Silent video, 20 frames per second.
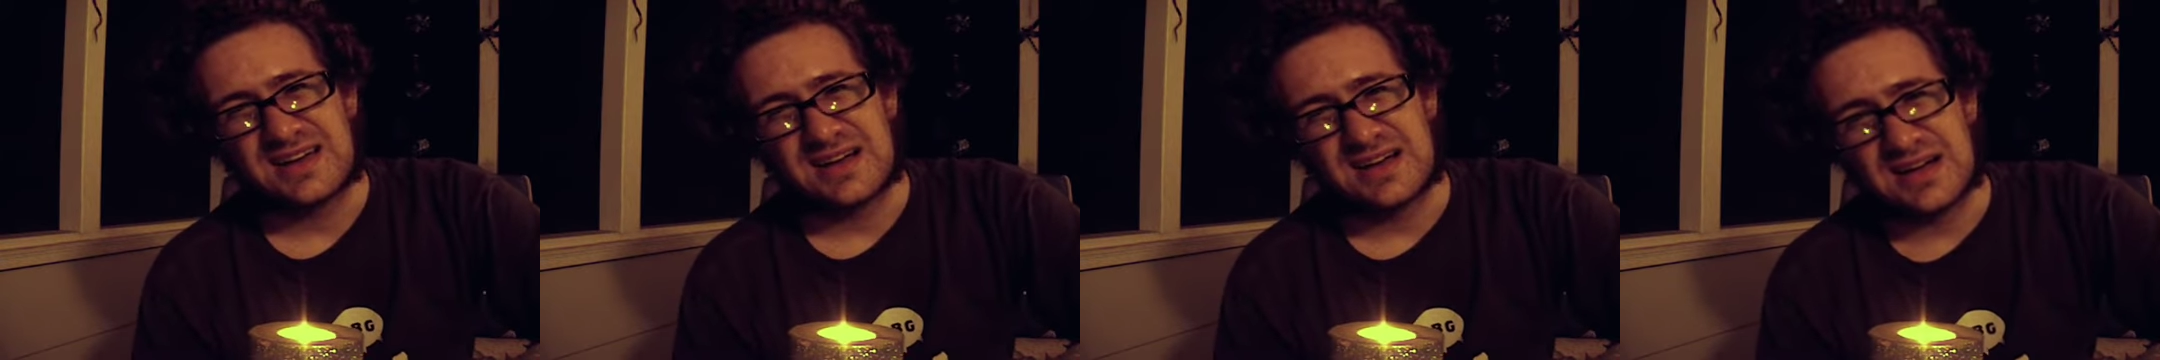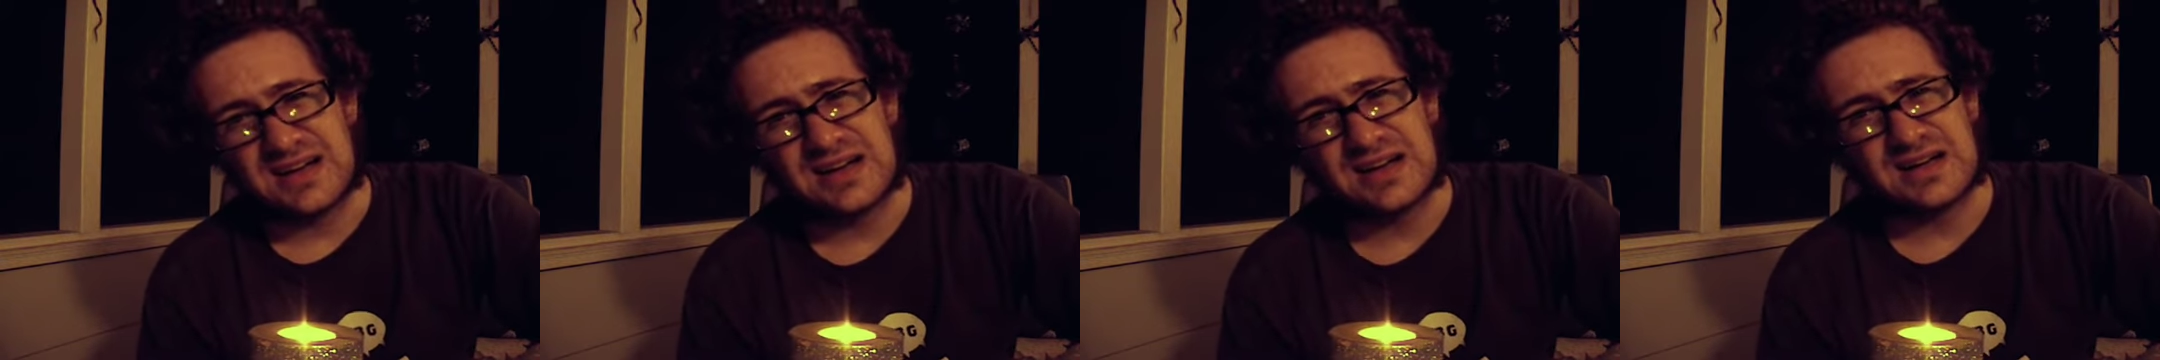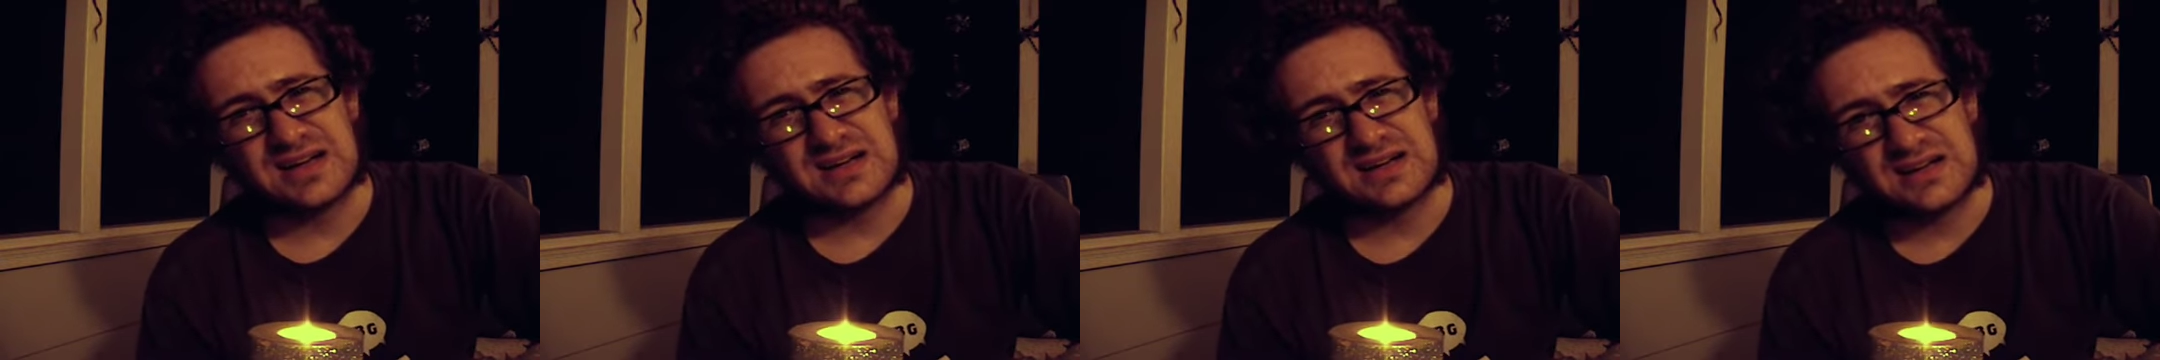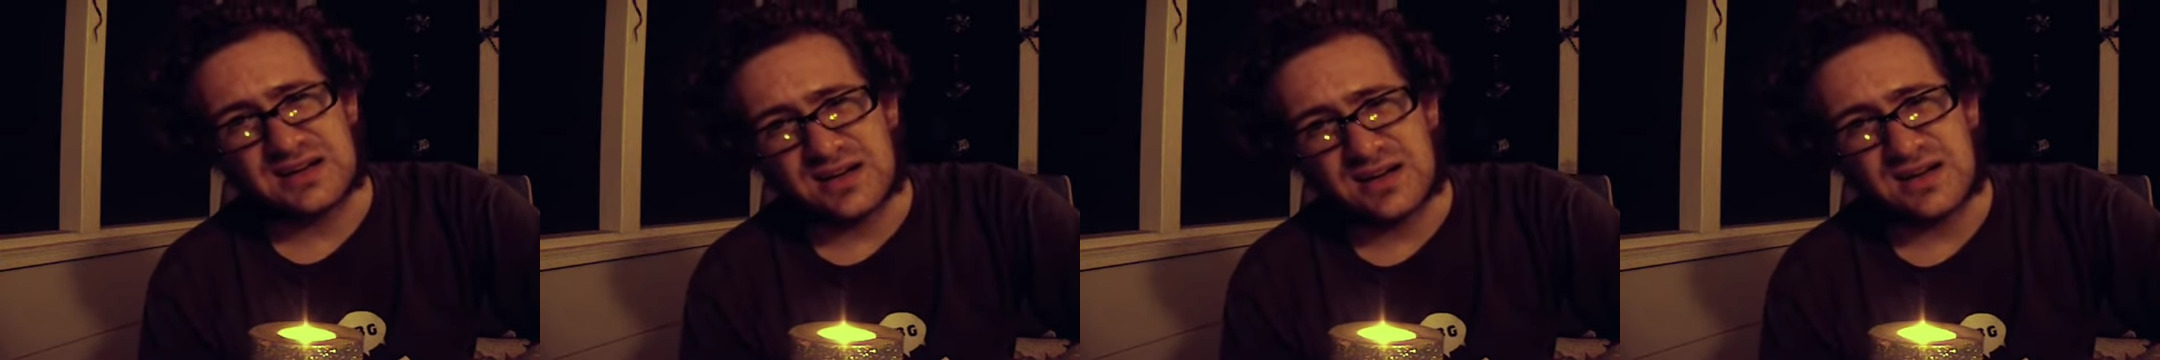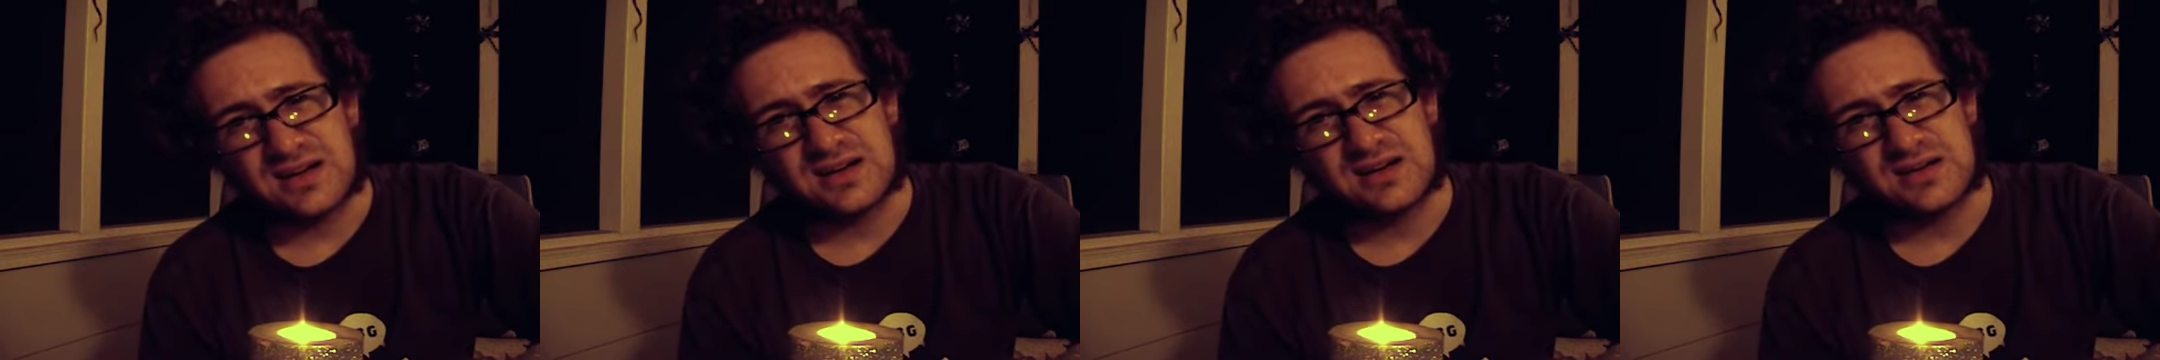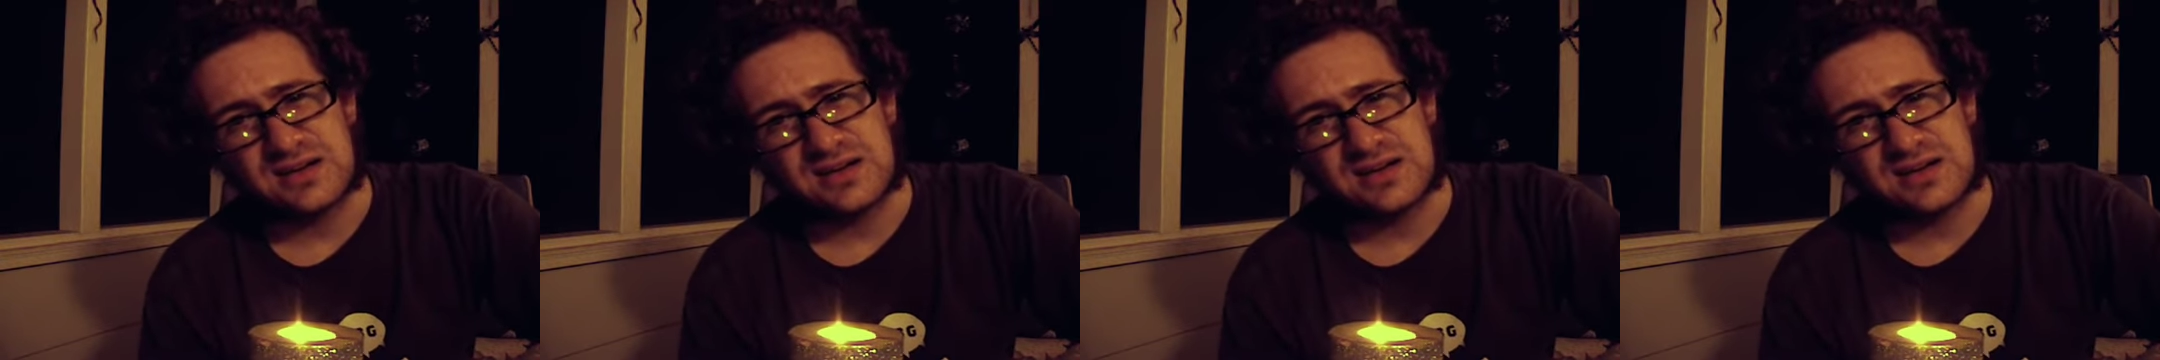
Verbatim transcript: But